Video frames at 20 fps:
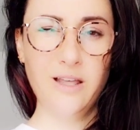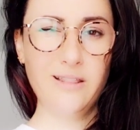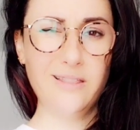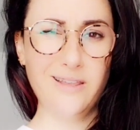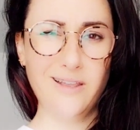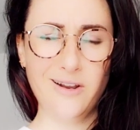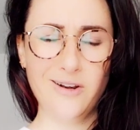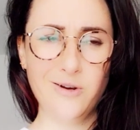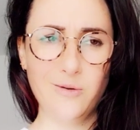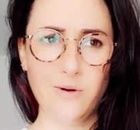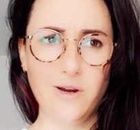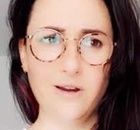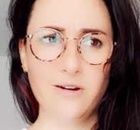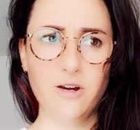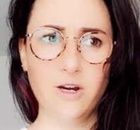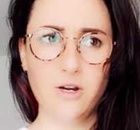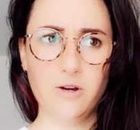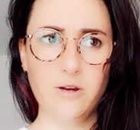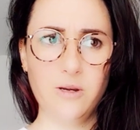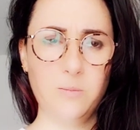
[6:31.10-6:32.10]
the
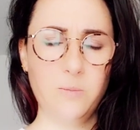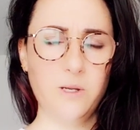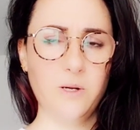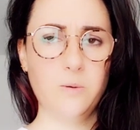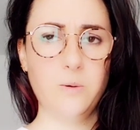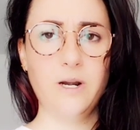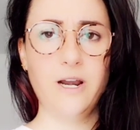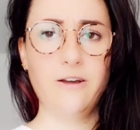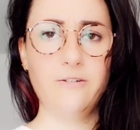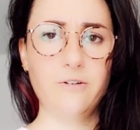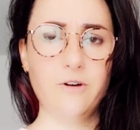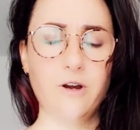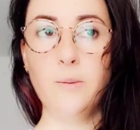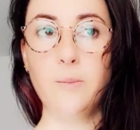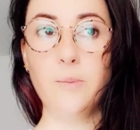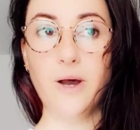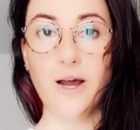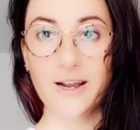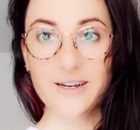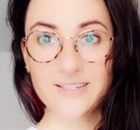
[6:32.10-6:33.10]
underwear are creepy or whatever,
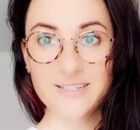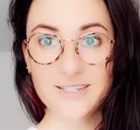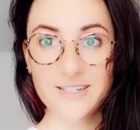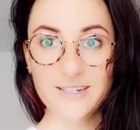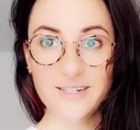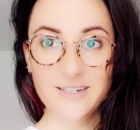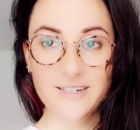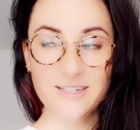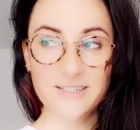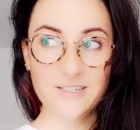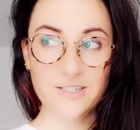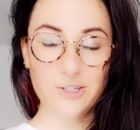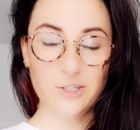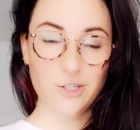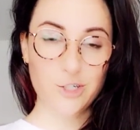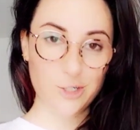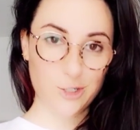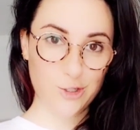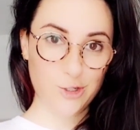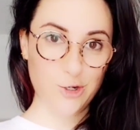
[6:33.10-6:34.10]
but
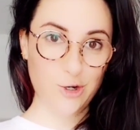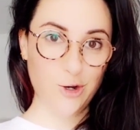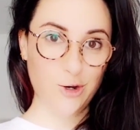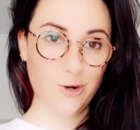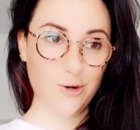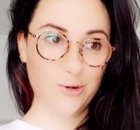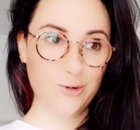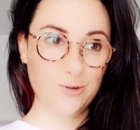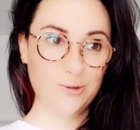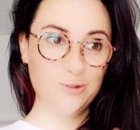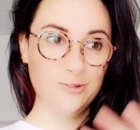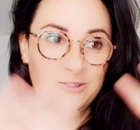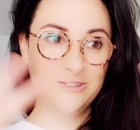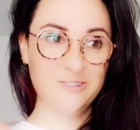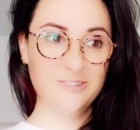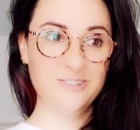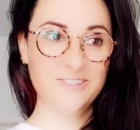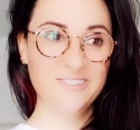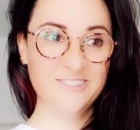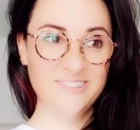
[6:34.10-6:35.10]
just know
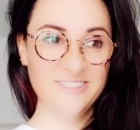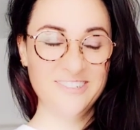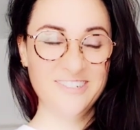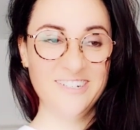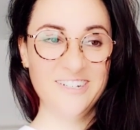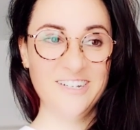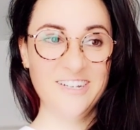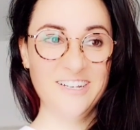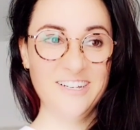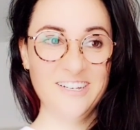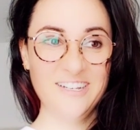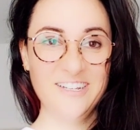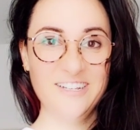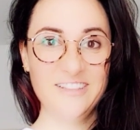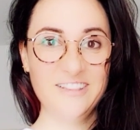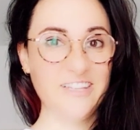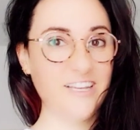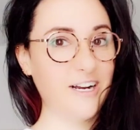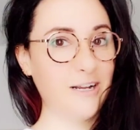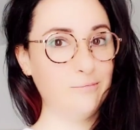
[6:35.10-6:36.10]

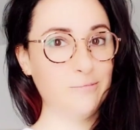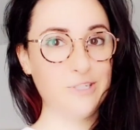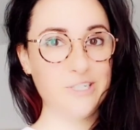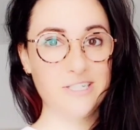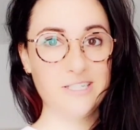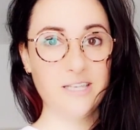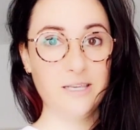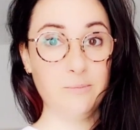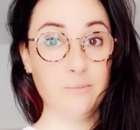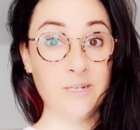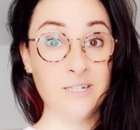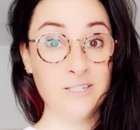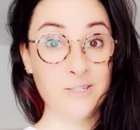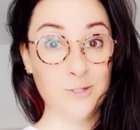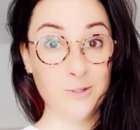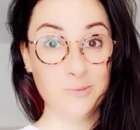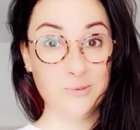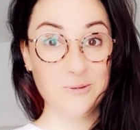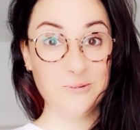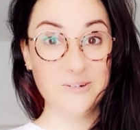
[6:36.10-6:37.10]
that I'm just keeping it
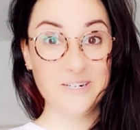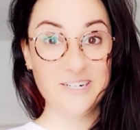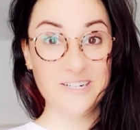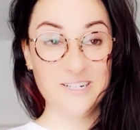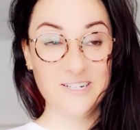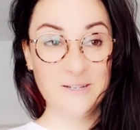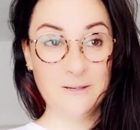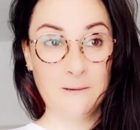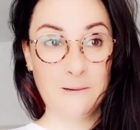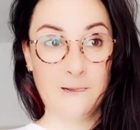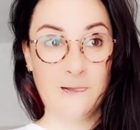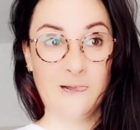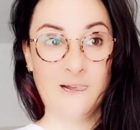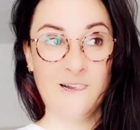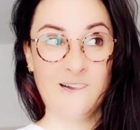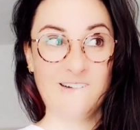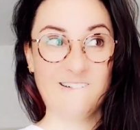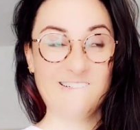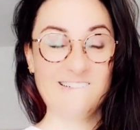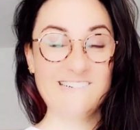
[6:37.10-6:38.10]
super real.
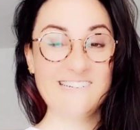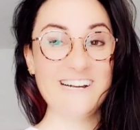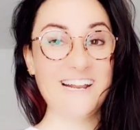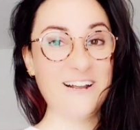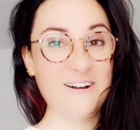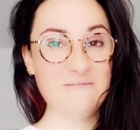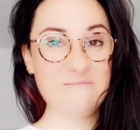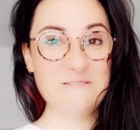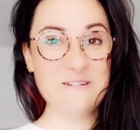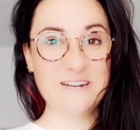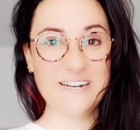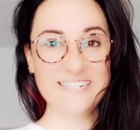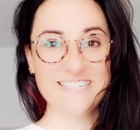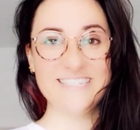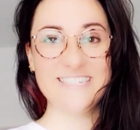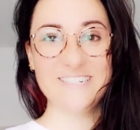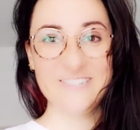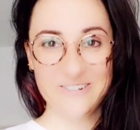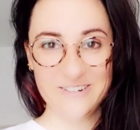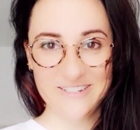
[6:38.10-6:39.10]
And I hope you guys
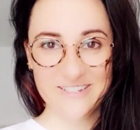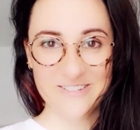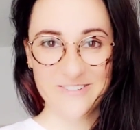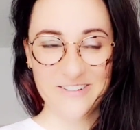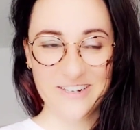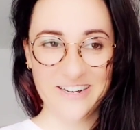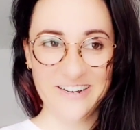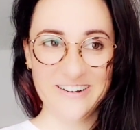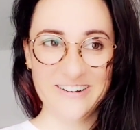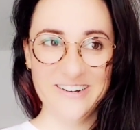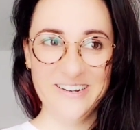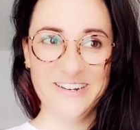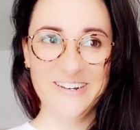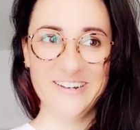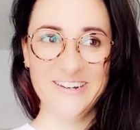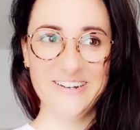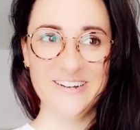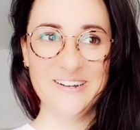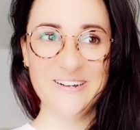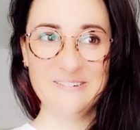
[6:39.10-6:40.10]
enjoy this video
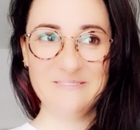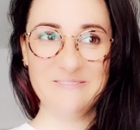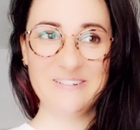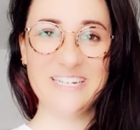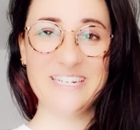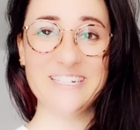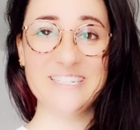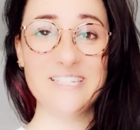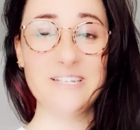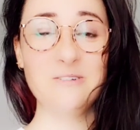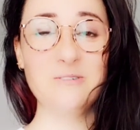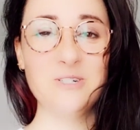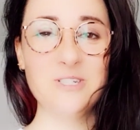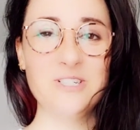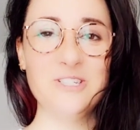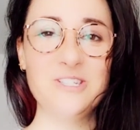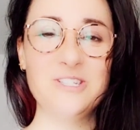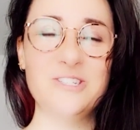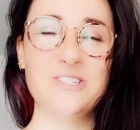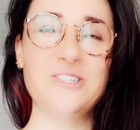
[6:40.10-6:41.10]
because it
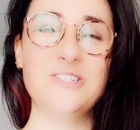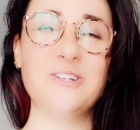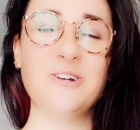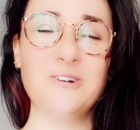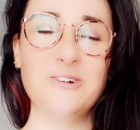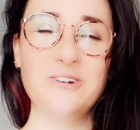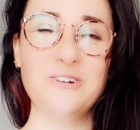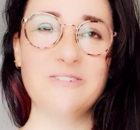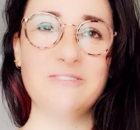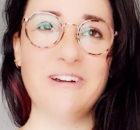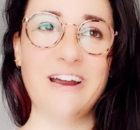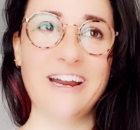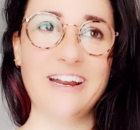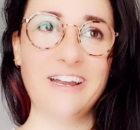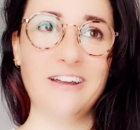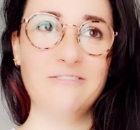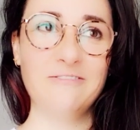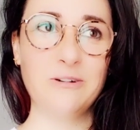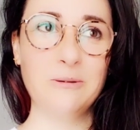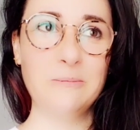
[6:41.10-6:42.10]
was so
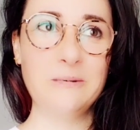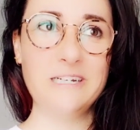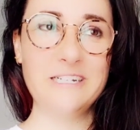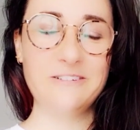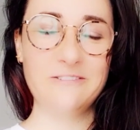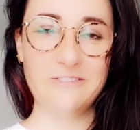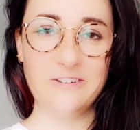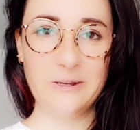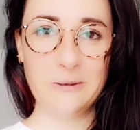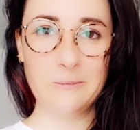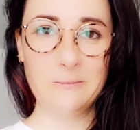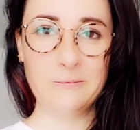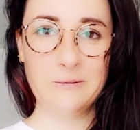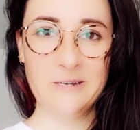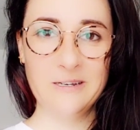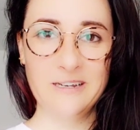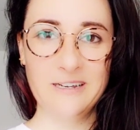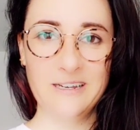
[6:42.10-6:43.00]
nerve-wracking for me to film.